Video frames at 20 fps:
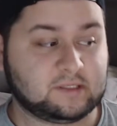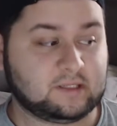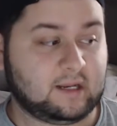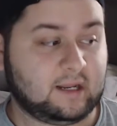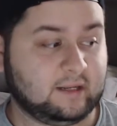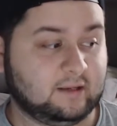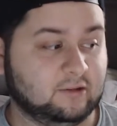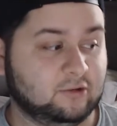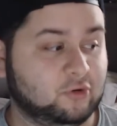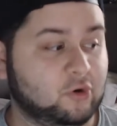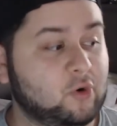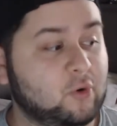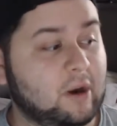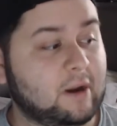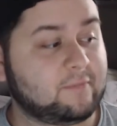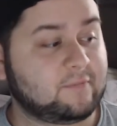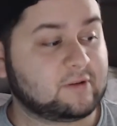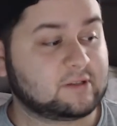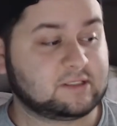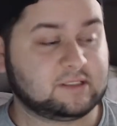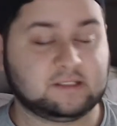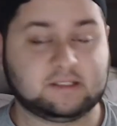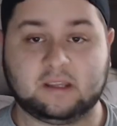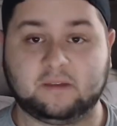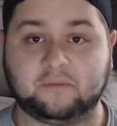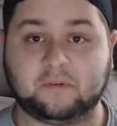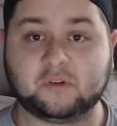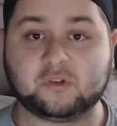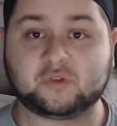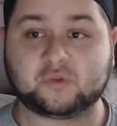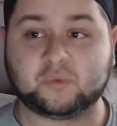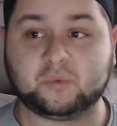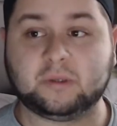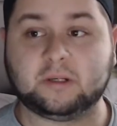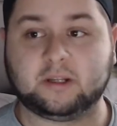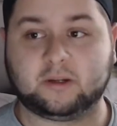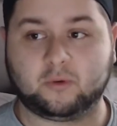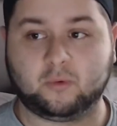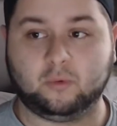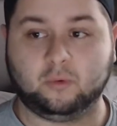like little graphics and stuff. It was
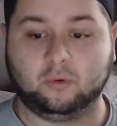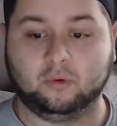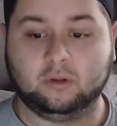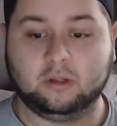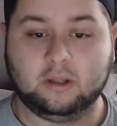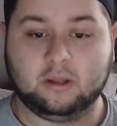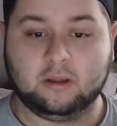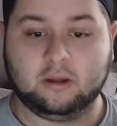really cool.